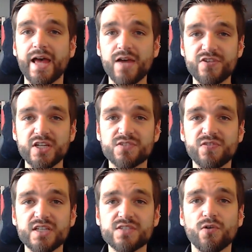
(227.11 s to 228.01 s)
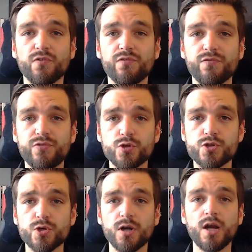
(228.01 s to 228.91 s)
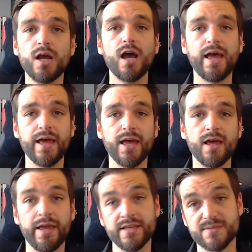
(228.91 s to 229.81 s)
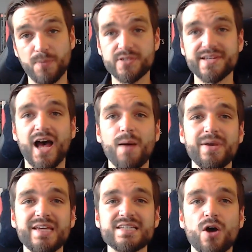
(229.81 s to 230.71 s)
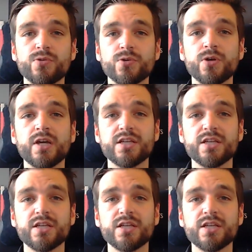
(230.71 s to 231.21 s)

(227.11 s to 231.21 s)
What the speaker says: FTX fees for future and spot are based on a